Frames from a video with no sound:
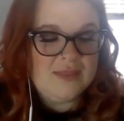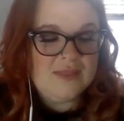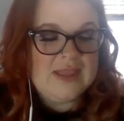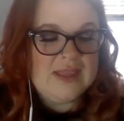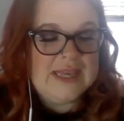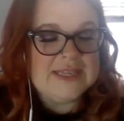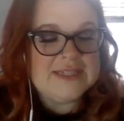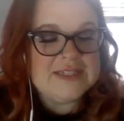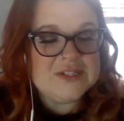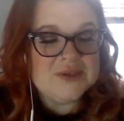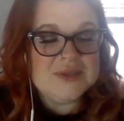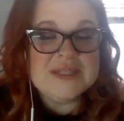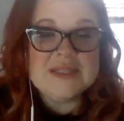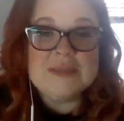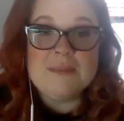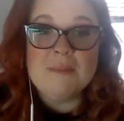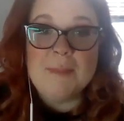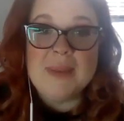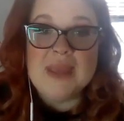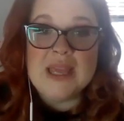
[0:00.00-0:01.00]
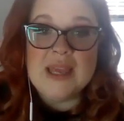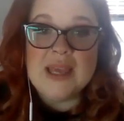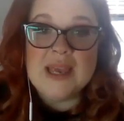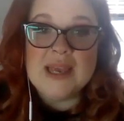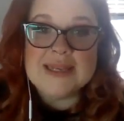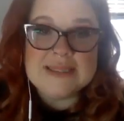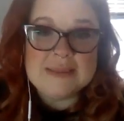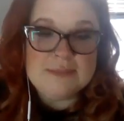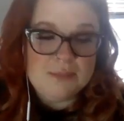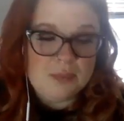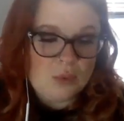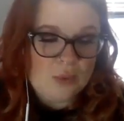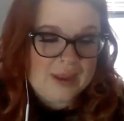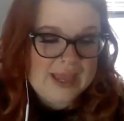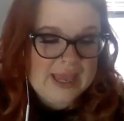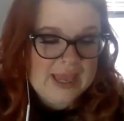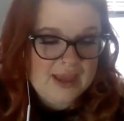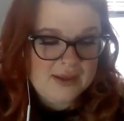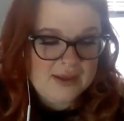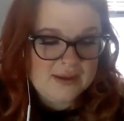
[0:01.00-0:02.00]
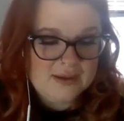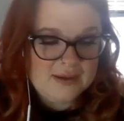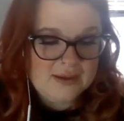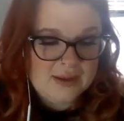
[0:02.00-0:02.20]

The answer is B as in boy,